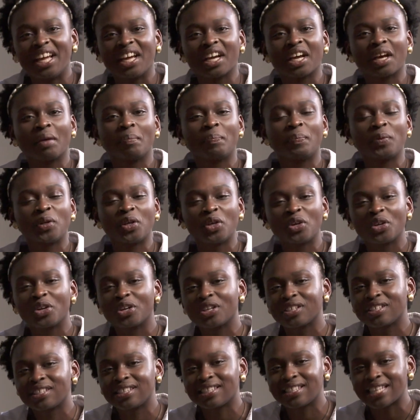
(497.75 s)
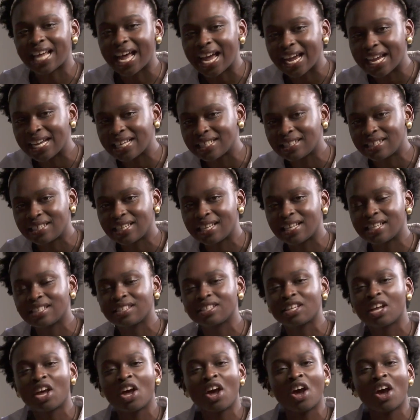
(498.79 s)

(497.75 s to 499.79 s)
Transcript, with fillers: computer scientist,